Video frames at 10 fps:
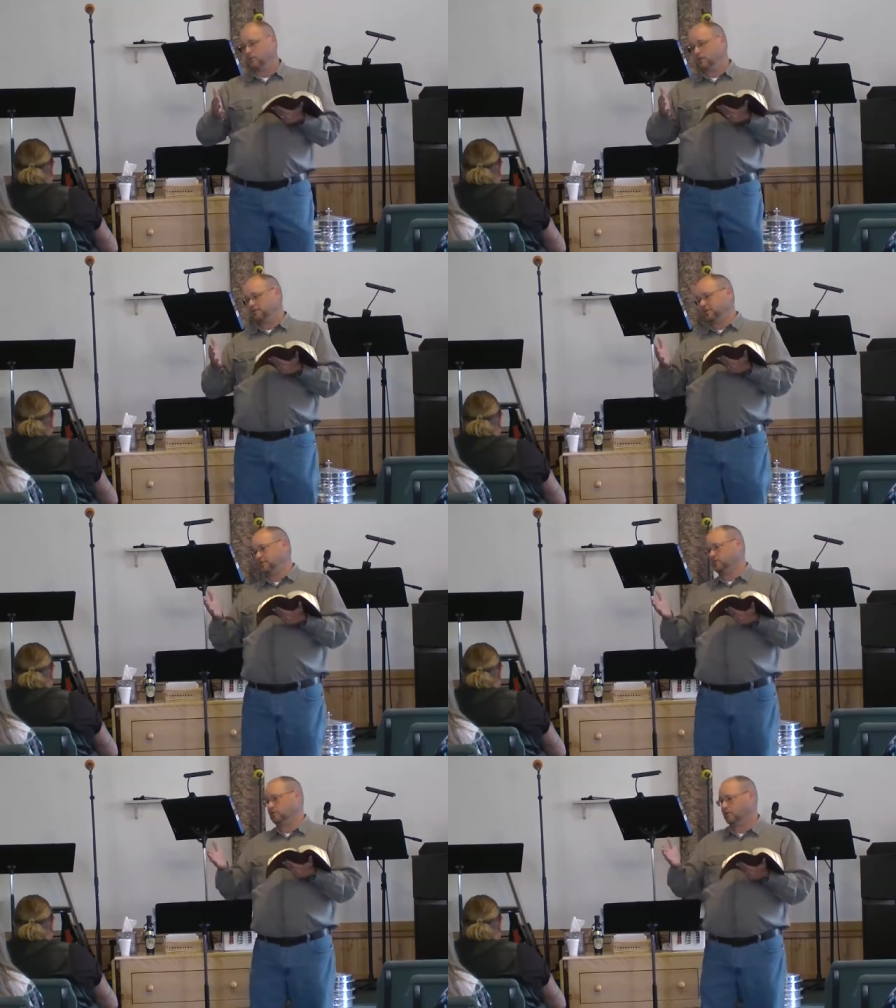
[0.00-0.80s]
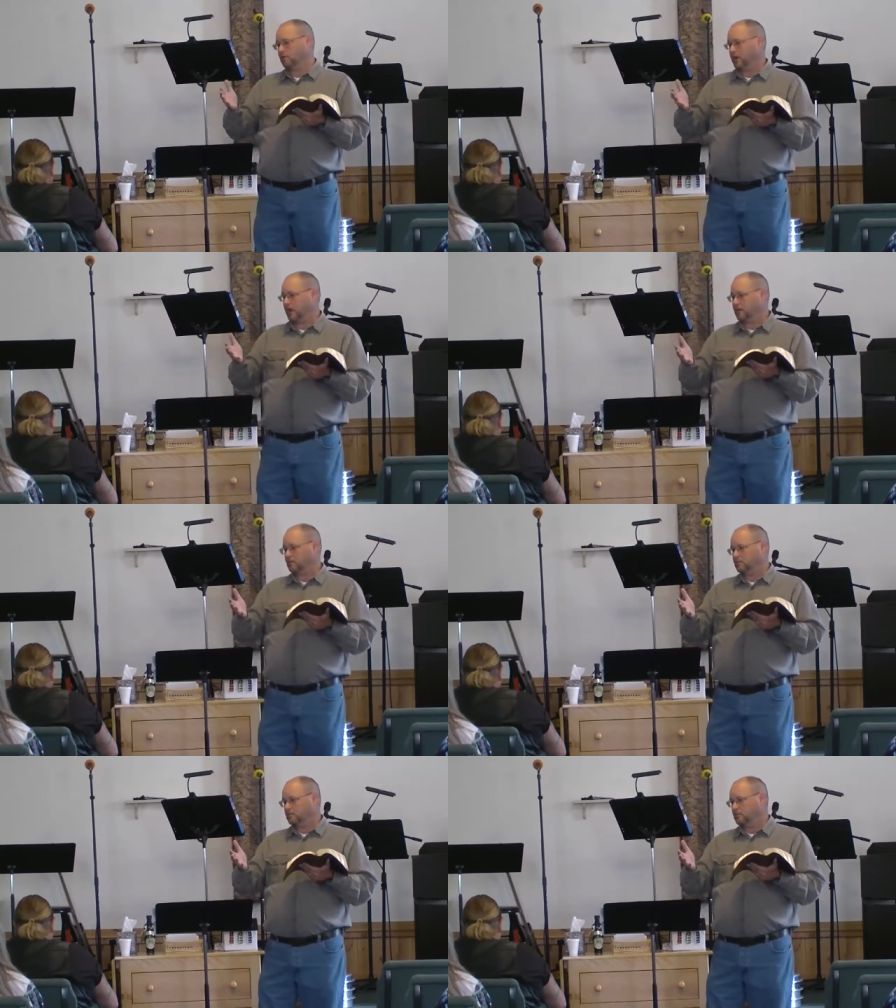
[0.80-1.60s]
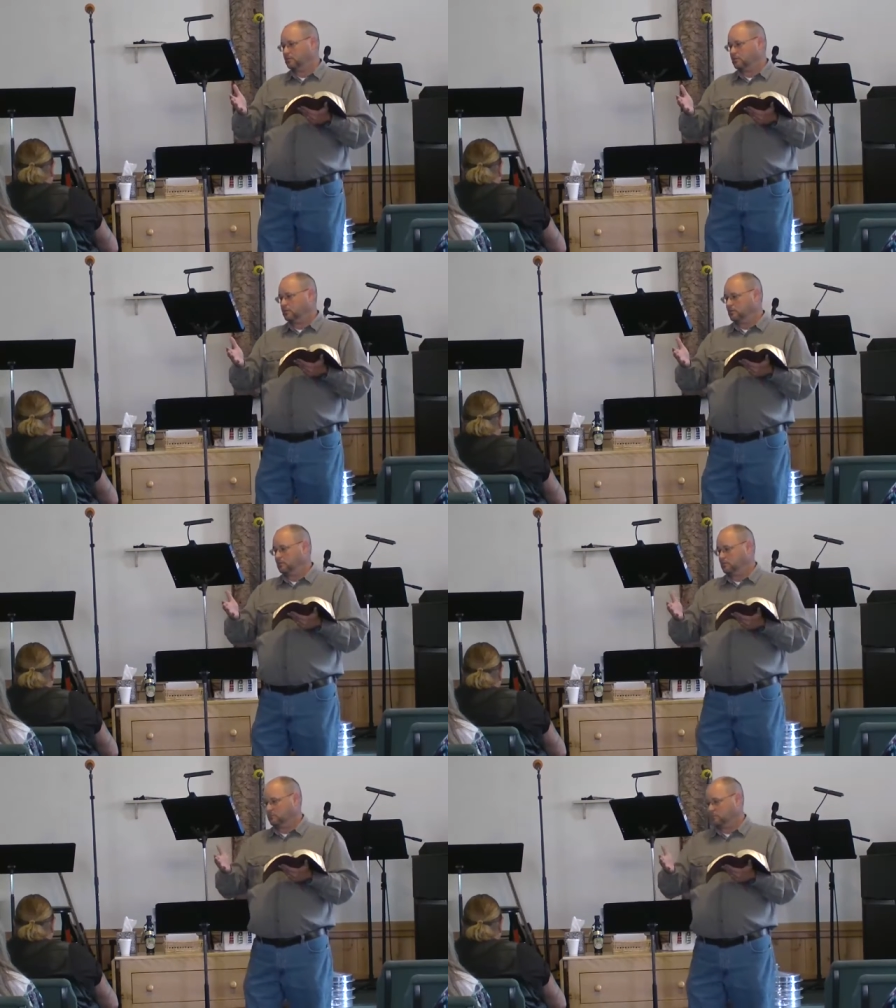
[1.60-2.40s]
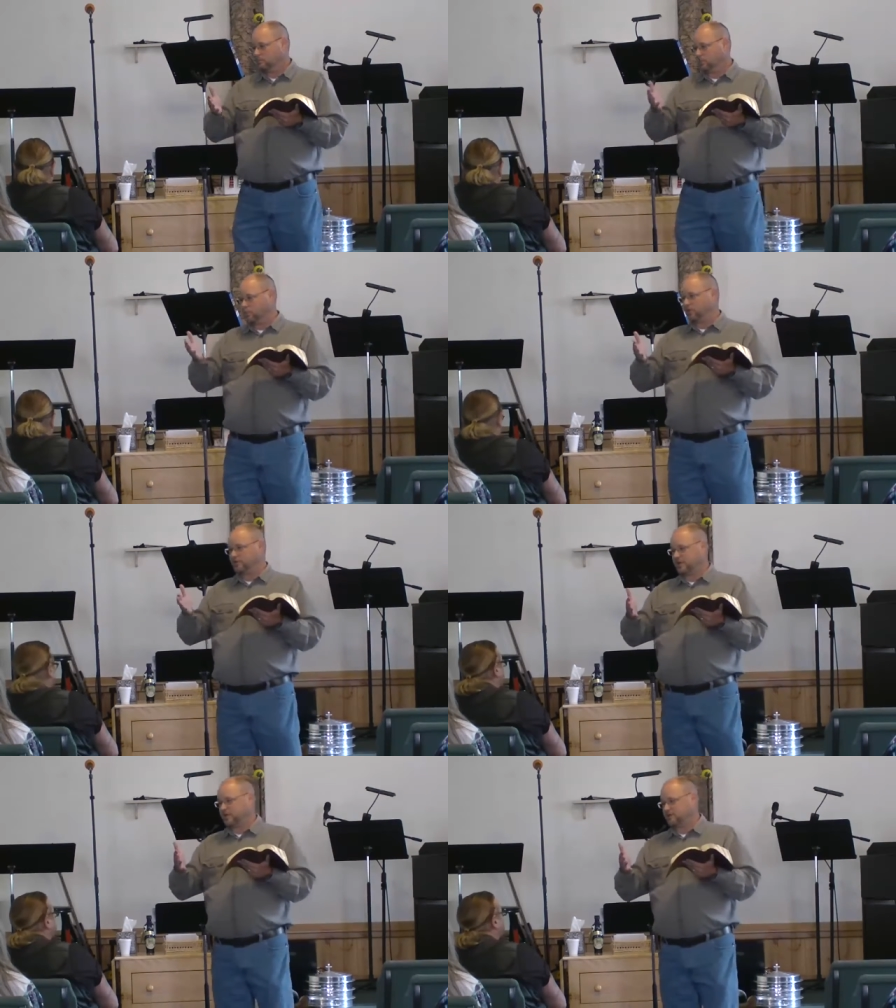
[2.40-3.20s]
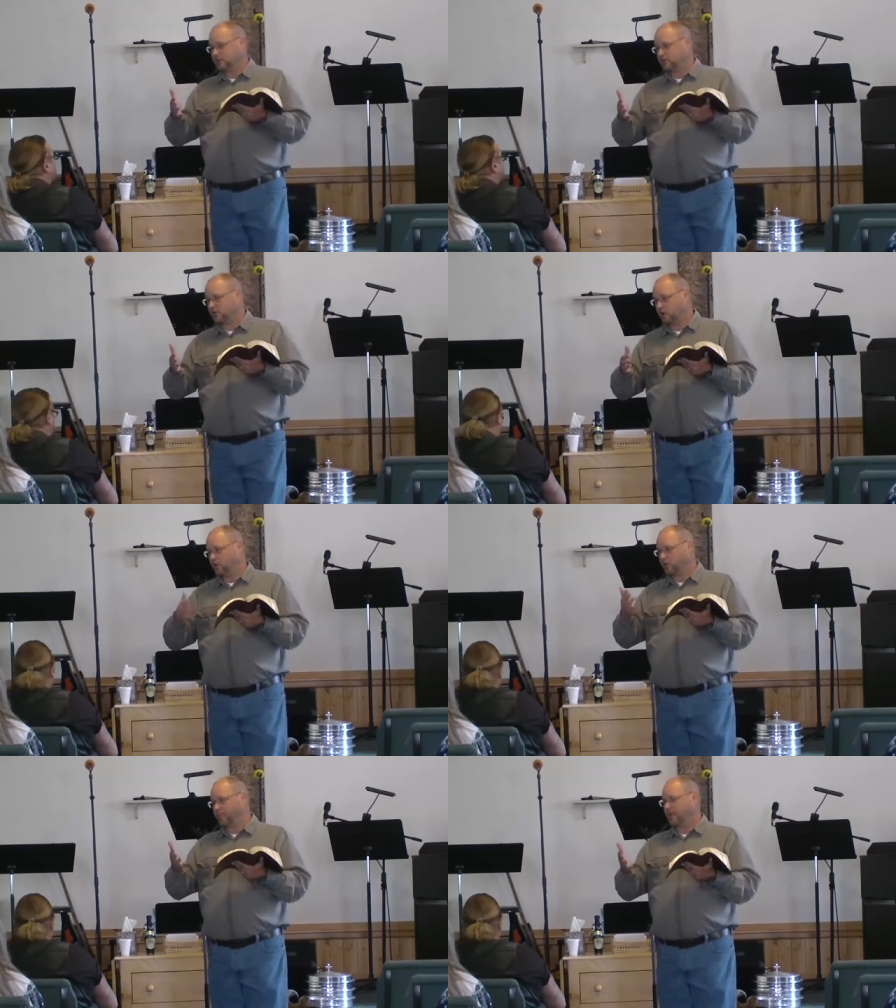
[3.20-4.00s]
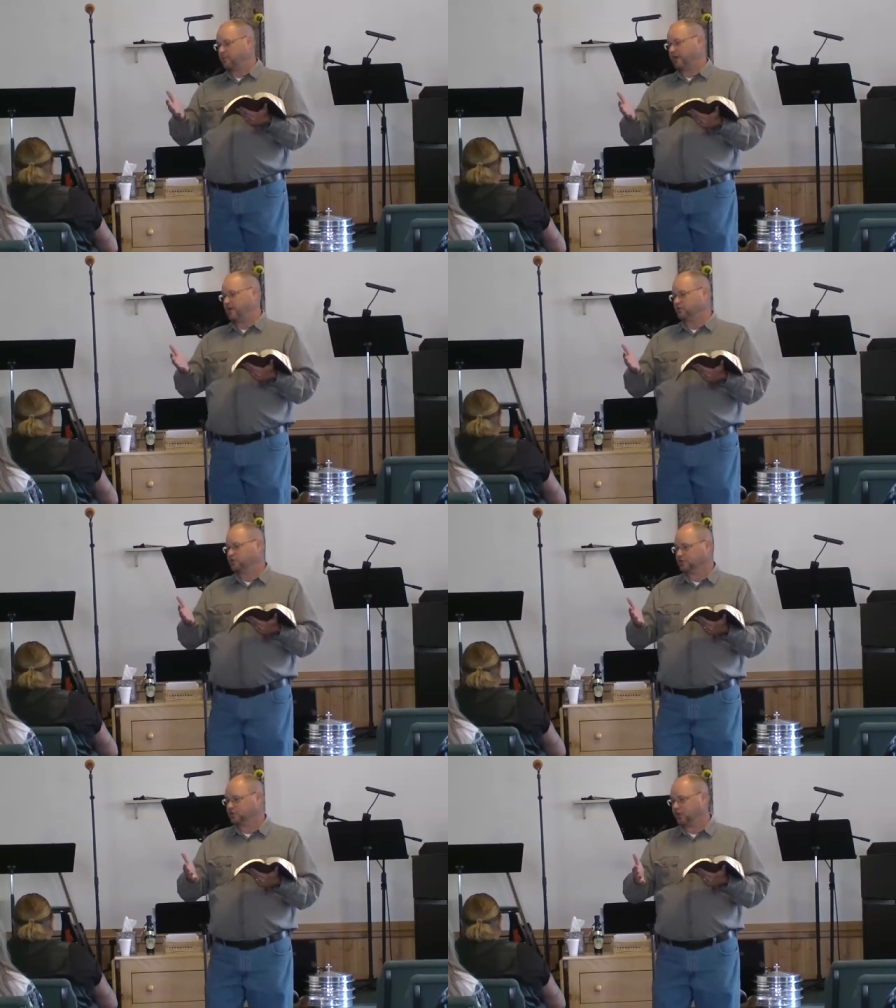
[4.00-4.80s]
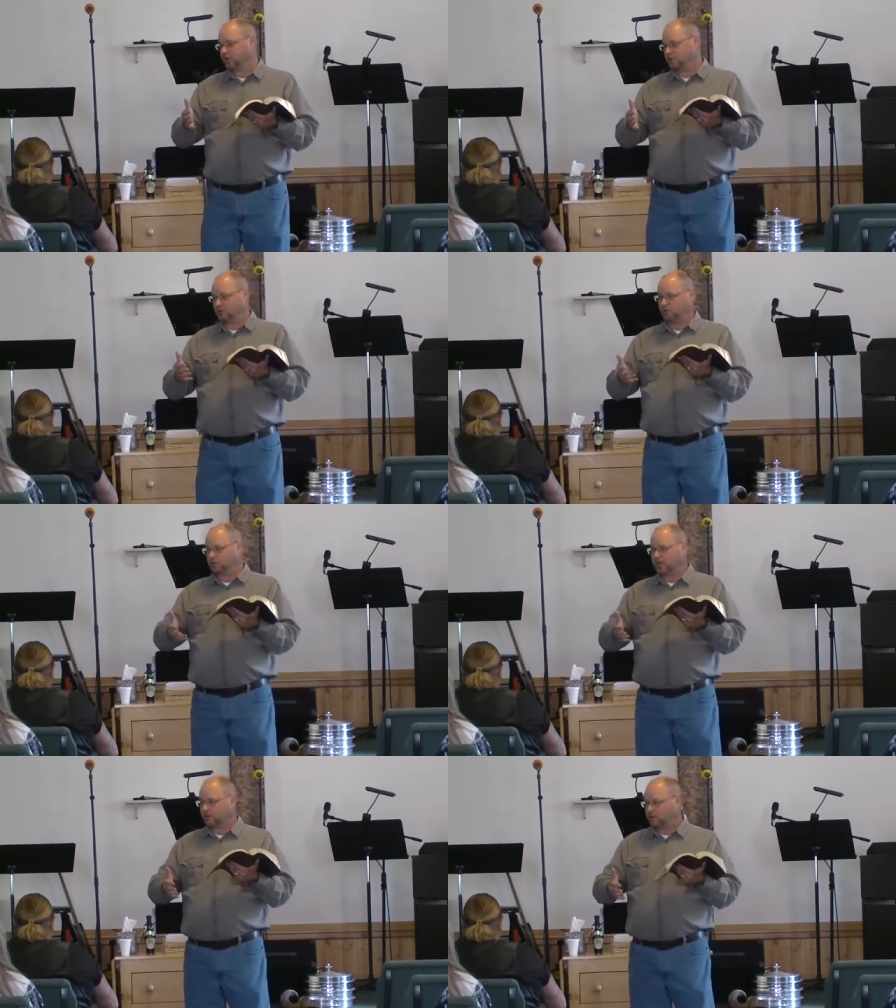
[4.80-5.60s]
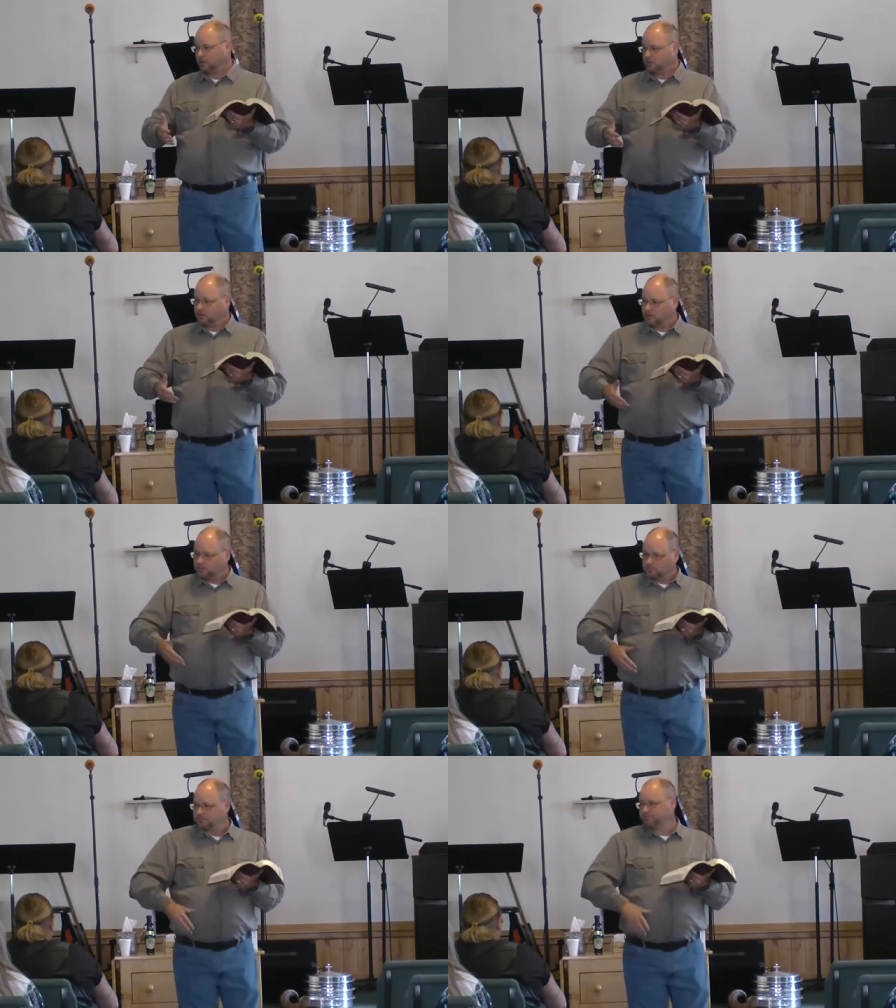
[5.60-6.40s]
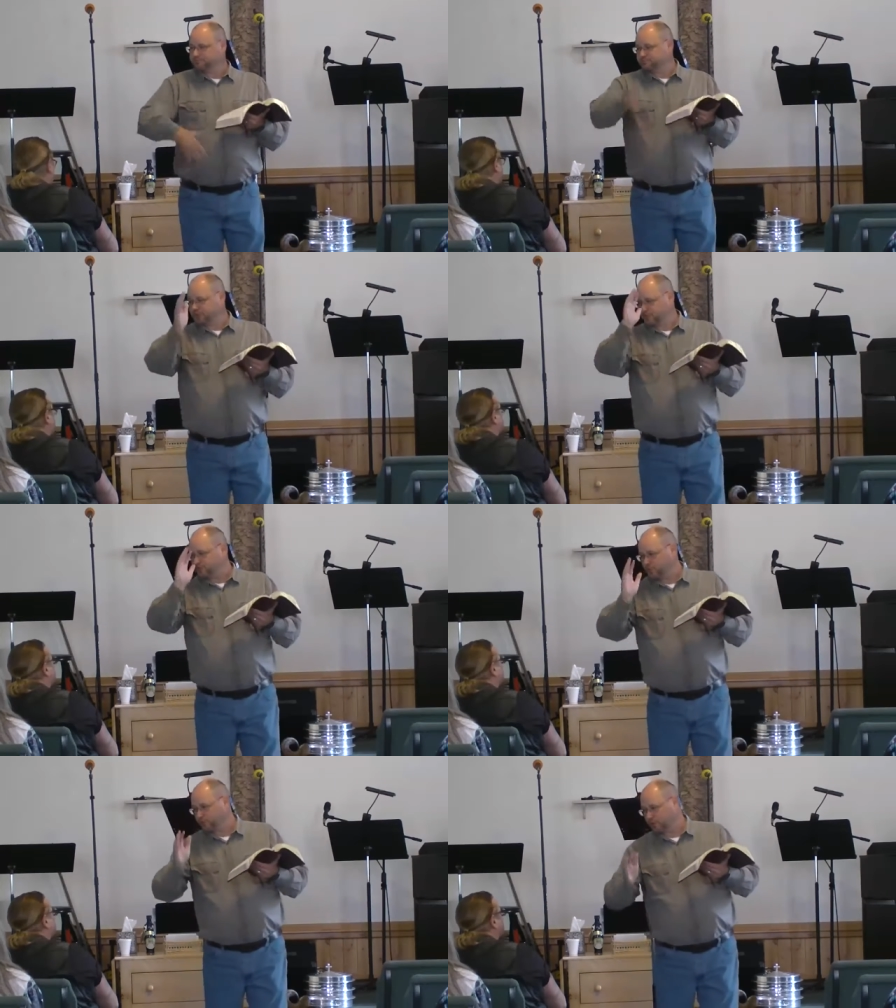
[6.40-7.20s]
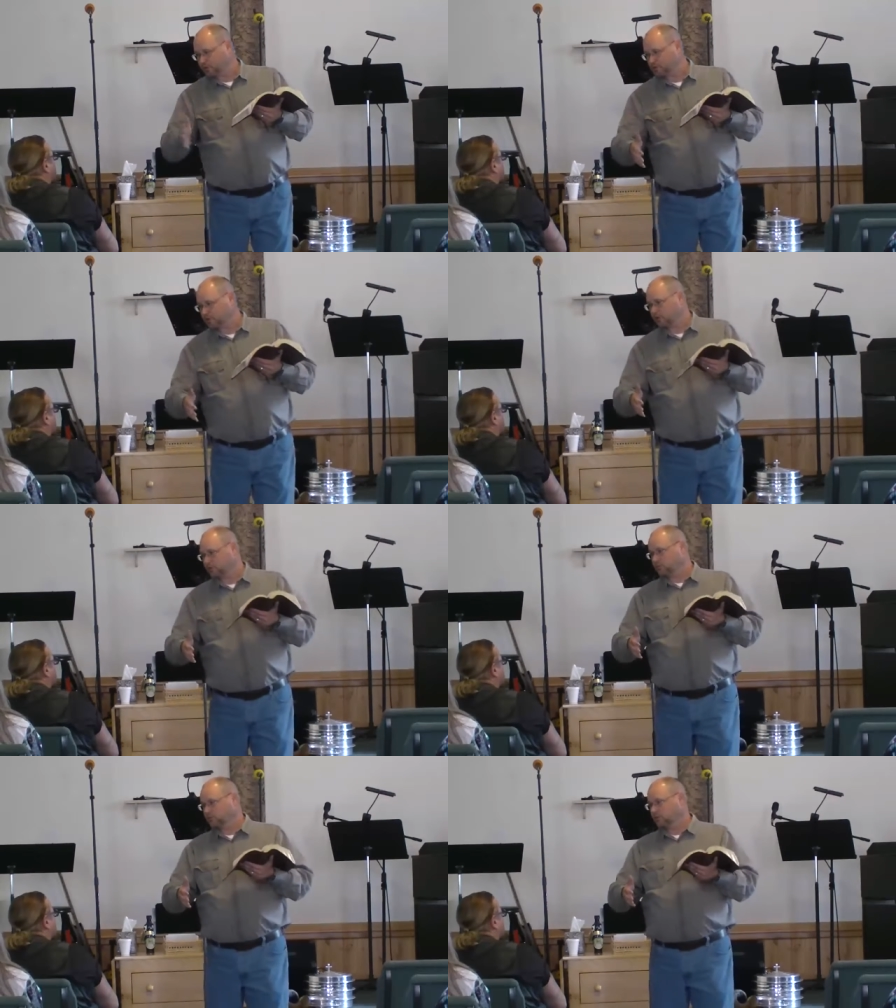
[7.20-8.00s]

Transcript: He says, you know, hey, the word says that, you know, I will command my angels concerning you, and you will not put your foot upon the stone.